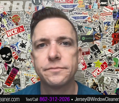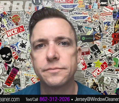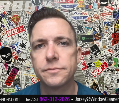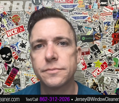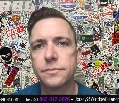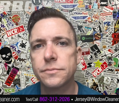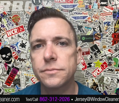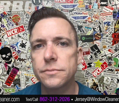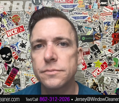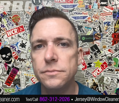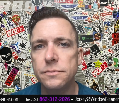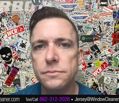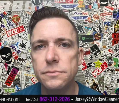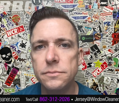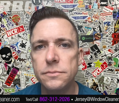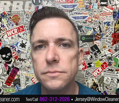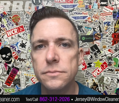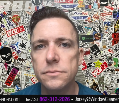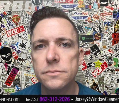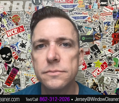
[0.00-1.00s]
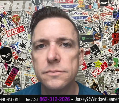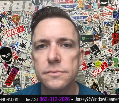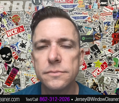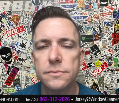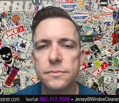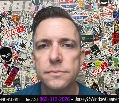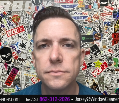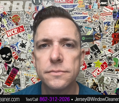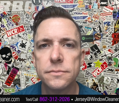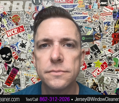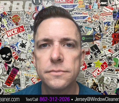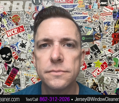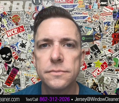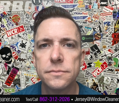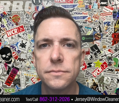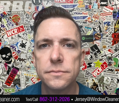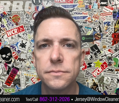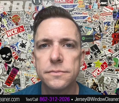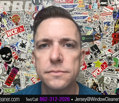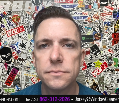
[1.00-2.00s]

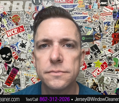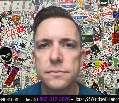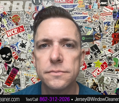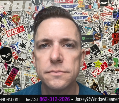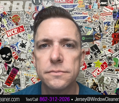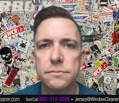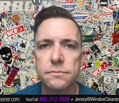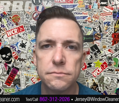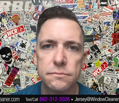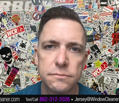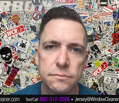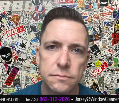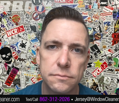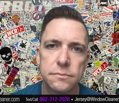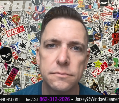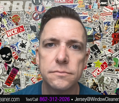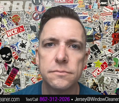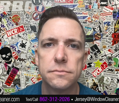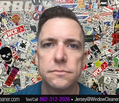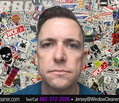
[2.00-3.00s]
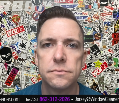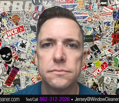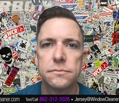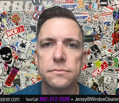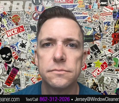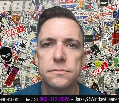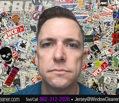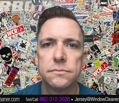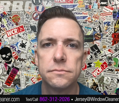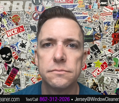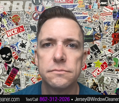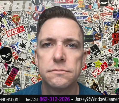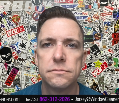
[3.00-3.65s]
Nobody speaks.